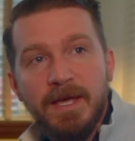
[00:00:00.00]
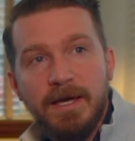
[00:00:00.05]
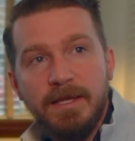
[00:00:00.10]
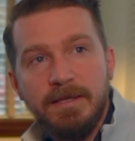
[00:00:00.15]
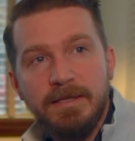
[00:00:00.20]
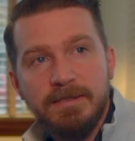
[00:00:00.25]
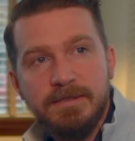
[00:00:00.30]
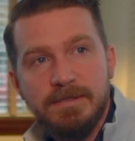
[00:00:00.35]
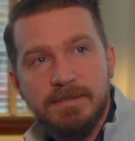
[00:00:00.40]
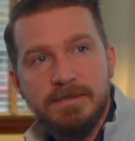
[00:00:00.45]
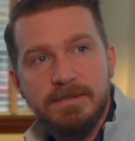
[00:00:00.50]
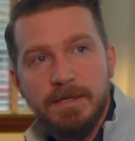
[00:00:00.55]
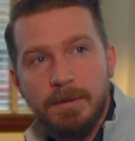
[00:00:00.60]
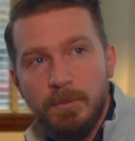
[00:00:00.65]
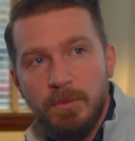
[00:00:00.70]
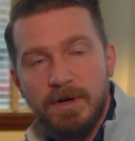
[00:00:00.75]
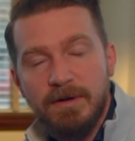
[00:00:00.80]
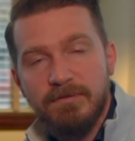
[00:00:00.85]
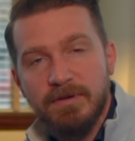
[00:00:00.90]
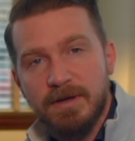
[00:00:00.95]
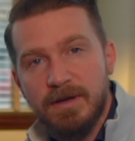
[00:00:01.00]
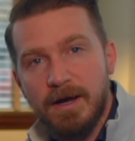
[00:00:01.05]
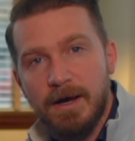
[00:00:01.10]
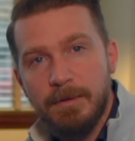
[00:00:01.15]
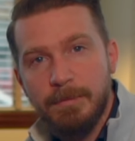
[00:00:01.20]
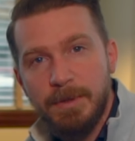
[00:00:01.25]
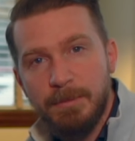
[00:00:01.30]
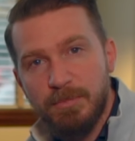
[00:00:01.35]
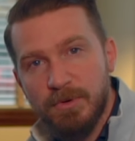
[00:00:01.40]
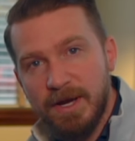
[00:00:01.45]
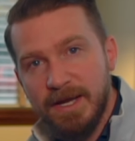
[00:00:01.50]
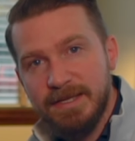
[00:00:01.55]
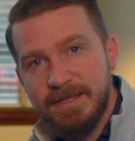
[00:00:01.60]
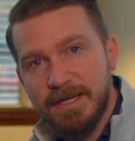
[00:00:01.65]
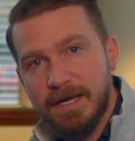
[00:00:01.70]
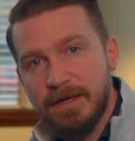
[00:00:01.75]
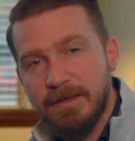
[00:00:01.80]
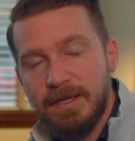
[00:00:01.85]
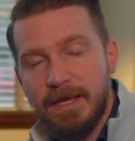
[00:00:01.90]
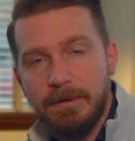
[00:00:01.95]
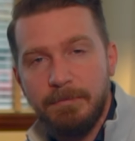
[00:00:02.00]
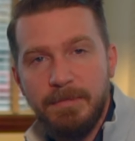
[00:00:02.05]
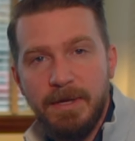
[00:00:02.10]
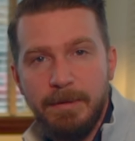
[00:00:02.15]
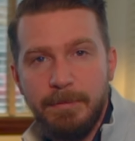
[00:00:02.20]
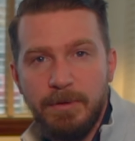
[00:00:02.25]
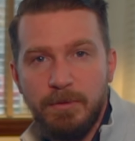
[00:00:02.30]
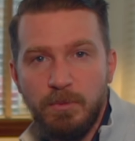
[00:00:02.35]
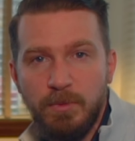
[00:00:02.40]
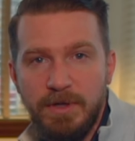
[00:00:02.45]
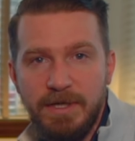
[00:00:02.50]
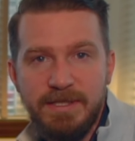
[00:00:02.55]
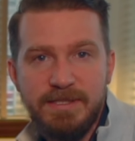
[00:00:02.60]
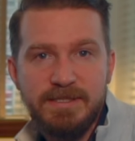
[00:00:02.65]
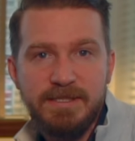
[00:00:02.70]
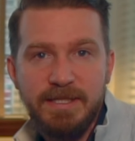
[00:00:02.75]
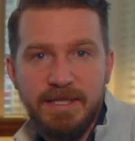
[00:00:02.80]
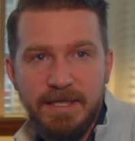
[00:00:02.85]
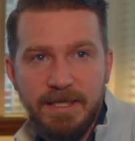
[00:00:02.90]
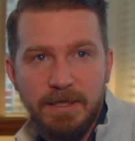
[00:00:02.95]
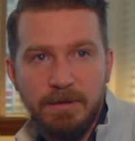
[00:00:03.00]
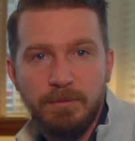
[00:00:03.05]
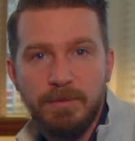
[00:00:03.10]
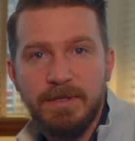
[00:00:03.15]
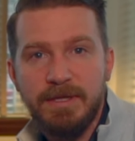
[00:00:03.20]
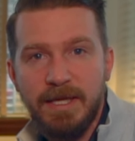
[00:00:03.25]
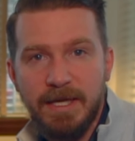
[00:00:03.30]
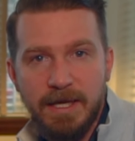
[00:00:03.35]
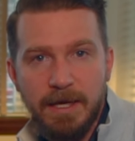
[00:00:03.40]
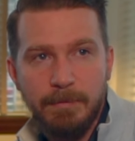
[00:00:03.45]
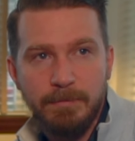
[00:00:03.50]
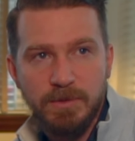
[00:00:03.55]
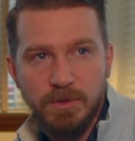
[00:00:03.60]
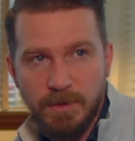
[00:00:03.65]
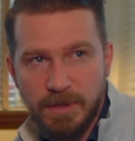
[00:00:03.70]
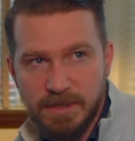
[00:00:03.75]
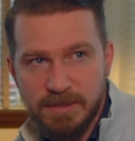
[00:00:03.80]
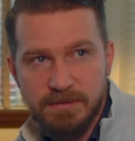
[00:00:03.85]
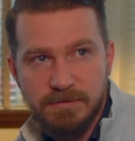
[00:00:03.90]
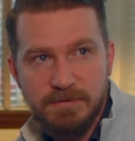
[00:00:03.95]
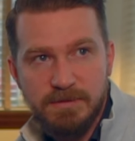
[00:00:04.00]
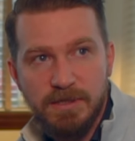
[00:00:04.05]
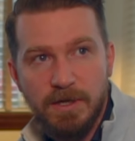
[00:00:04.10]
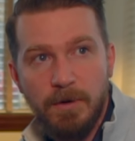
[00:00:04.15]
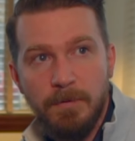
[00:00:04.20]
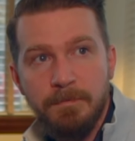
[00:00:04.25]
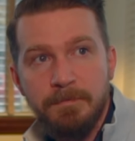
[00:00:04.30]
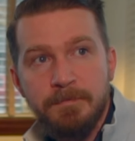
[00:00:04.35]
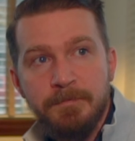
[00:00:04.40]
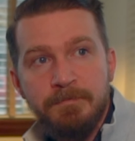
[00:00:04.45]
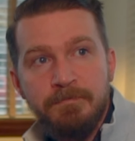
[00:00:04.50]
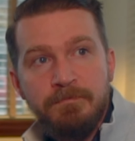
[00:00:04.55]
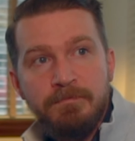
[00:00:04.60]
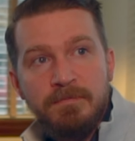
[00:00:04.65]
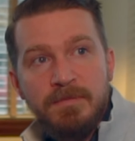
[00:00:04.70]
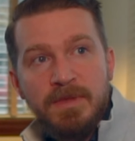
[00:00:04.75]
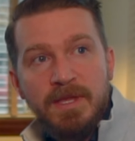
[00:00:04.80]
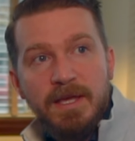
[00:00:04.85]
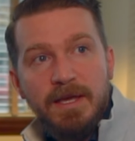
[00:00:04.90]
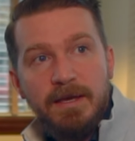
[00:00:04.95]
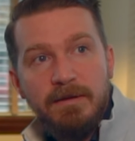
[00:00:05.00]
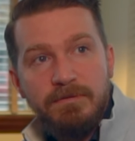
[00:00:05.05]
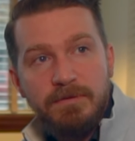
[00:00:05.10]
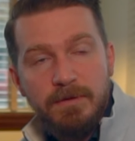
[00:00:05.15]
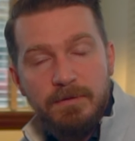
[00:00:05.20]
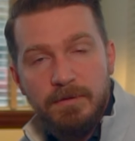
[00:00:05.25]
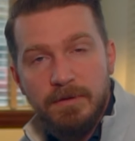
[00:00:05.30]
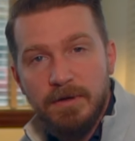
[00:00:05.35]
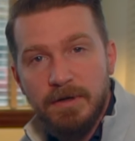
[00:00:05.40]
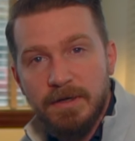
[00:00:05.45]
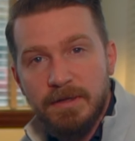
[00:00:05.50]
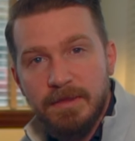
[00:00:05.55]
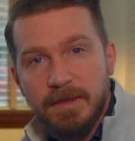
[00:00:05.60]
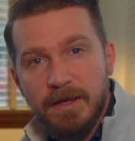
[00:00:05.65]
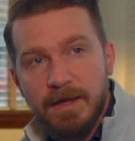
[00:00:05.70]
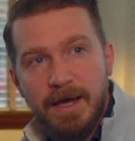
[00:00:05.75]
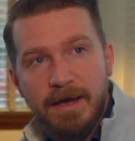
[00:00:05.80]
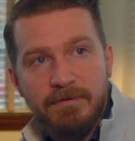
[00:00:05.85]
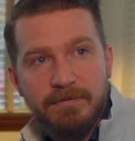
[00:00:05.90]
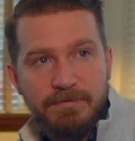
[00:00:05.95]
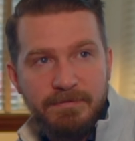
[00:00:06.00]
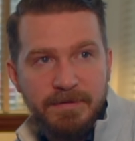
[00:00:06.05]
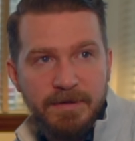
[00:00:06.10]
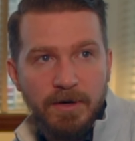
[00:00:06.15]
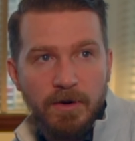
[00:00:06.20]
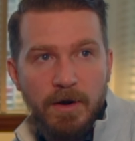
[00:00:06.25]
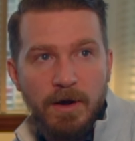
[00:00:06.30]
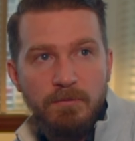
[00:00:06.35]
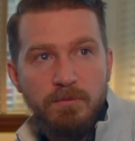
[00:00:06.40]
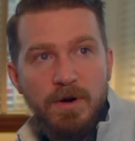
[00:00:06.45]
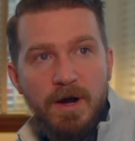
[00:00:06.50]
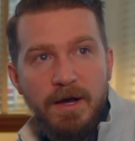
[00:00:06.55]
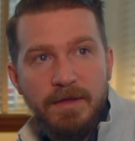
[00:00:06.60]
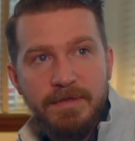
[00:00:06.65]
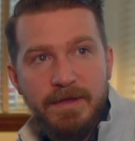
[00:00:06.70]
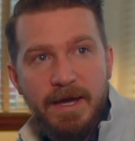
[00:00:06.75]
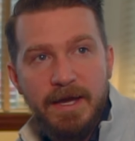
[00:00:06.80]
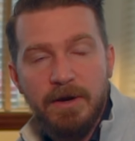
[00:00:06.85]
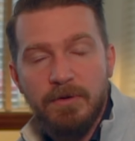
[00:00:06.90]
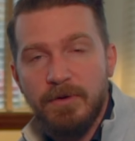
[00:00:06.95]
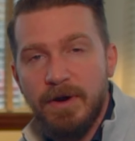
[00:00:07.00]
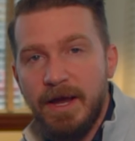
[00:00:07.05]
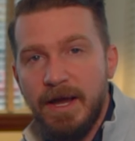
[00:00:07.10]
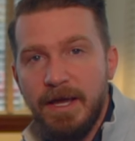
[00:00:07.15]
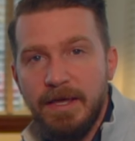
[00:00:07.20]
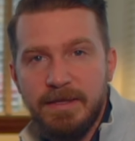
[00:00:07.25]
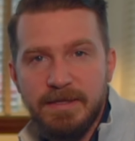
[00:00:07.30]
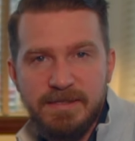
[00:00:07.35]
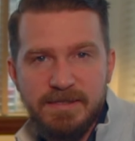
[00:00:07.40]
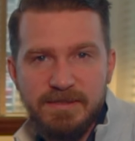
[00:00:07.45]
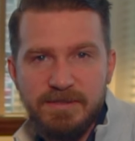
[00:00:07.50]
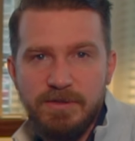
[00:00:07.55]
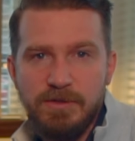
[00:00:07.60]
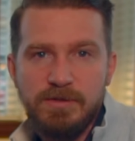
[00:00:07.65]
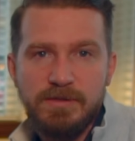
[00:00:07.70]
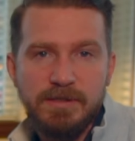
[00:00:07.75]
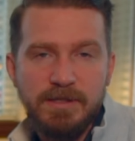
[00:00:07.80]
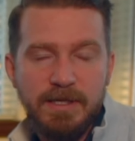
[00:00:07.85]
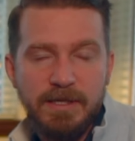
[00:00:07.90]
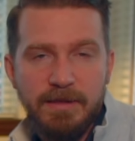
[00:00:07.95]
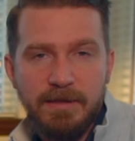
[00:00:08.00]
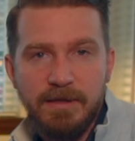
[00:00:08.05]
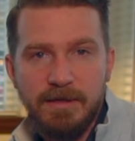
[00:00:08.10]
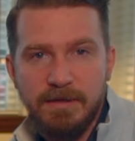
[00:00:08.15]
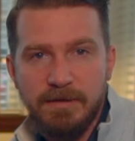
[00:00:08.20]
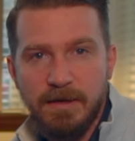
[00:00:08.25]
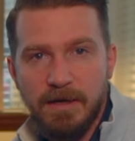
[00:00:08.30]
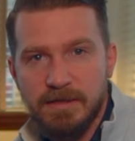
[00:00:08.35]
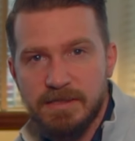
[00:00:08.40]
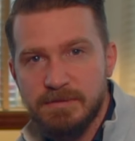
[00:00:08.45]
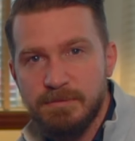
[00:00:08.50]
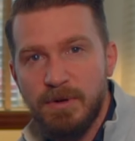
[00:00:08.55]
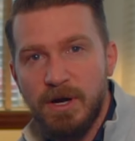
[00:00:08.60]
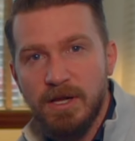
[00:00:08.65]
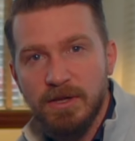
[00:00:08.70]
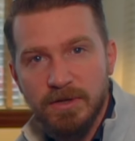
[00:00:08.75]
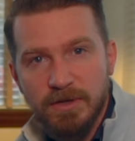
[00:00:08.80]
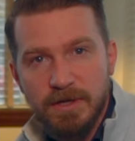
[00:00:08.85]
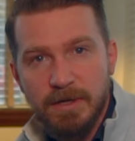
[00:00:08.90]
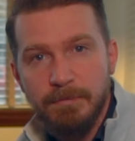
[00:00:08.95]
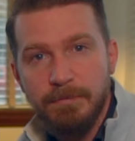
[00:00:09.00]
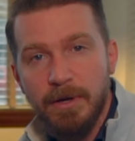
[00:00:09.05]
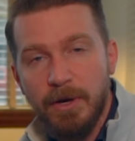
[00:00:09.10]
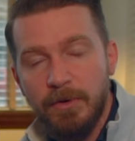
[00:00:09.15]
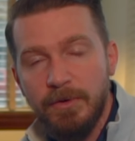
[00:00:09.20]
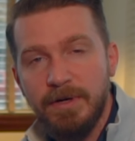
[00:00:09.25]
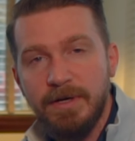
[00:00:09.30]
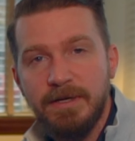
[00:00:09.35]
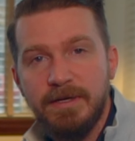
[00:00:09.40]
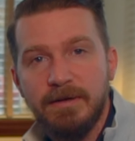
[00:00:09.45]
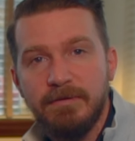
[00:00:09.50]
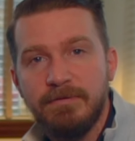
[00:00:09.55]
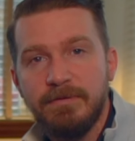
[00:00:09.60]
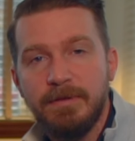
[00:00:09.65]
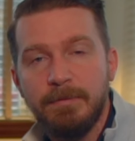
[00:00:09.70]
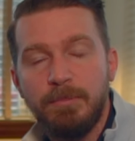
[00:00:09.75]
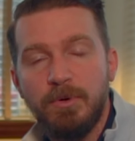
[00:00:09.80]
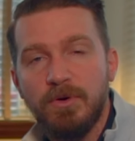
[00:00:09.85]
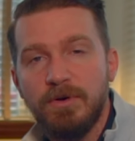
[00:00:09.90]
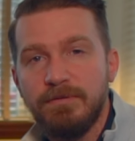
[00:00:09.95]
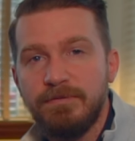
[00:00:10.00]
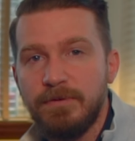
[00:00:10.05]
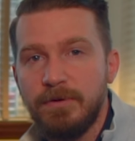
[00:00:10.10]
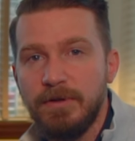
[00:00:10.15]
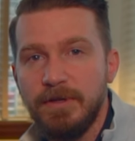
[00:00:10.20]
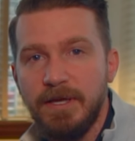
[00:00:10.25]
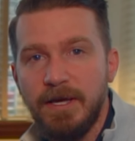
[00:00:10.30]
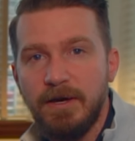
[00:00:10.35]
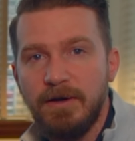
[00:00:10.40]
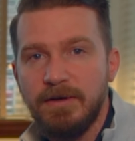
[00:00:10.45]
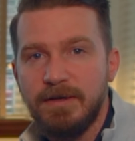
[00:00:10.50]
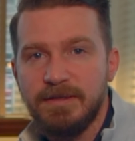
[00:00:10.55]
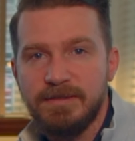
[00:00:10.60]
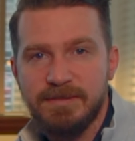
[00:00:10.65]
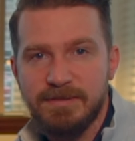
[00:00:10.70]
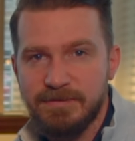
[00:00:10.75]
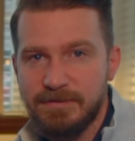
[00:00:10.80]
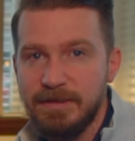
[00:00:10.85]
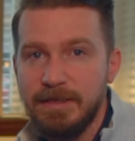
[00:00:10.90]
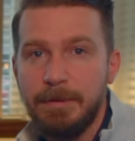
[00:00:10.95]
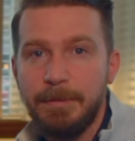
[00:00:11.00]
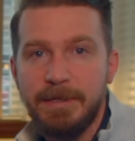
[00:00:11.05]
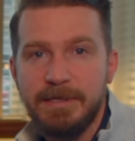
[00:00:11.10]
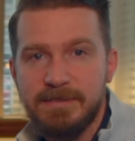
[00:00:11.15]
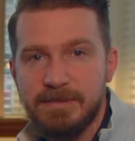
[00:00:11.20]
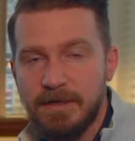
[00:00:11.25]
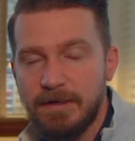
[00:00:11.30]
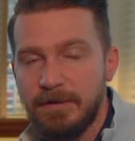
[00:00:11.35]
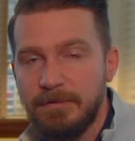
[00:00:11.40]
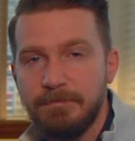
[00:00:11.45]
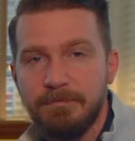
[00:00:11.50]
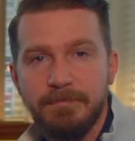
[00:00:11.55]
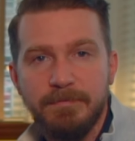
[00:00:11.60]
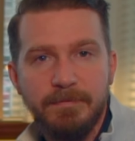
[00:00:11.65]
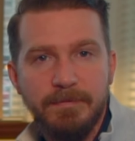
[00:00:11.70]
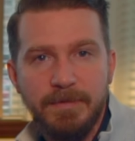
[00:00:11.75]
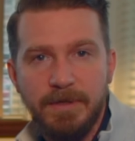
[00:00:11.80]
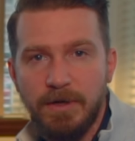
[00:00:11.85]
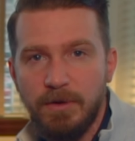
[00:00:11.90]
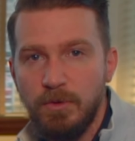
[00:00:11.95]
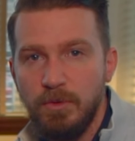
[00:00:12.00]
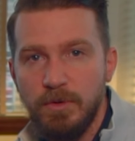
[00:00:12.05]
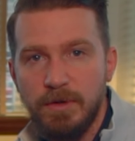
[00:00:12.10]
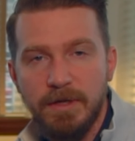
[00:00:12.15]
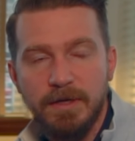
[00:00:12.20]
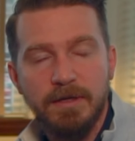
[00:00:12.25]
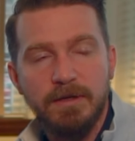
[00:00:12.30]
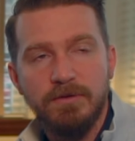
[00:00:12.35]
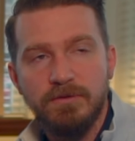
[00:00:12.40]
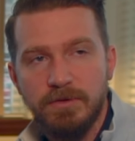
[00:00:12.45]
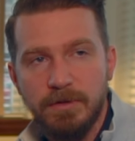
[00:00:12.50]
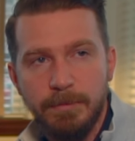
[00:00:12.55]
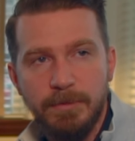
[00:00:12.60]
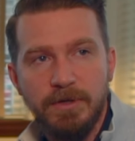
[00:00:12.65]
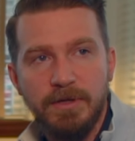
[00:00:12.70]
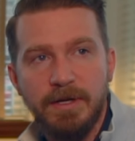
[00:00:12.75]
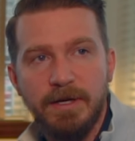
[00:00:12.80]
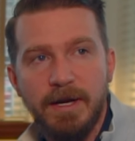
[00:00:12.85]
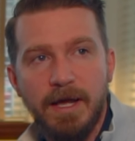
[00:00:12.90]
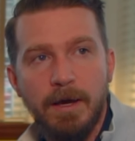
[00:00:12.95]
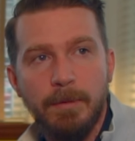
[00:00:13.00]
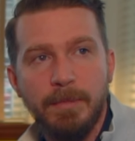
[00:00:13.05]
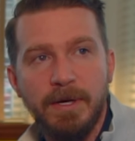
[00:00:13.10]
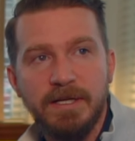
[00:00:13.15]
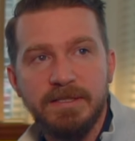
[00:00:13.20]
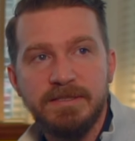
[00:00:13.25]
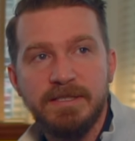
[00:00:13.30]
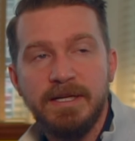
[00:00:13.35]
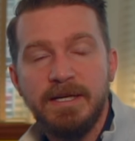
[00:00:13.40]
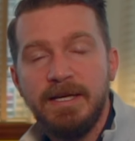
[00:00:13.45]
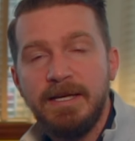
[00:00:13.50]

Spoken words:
and this is somewhat of a common breakdown that maybe we see when they come to us. So if you look, they'll have a Roth IRA. This is usually a smaller component of the portfolio because there's limits on who can contribute and how much.